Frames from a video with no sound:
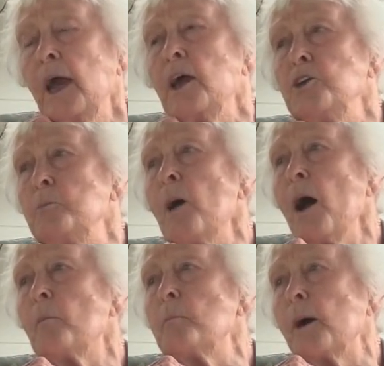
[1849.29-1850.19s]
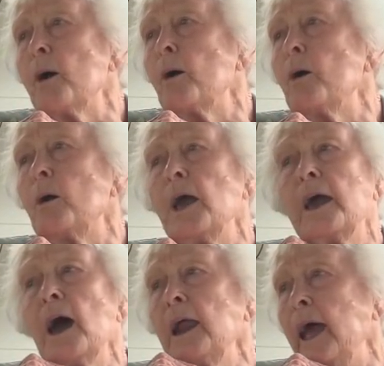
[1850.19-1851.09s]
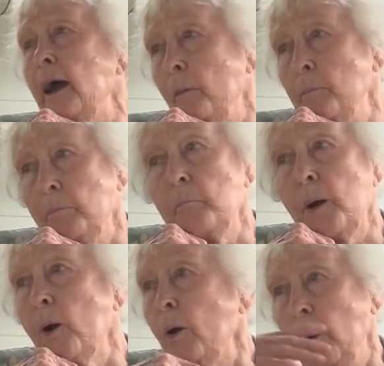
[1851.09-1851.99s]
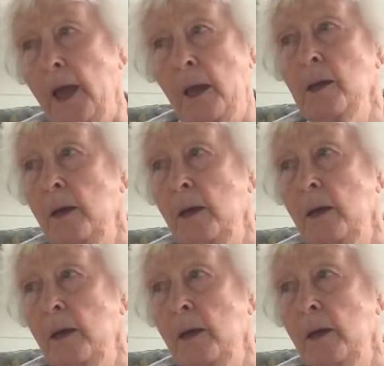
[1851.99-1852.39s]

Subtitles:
And your mom barely got out, barely.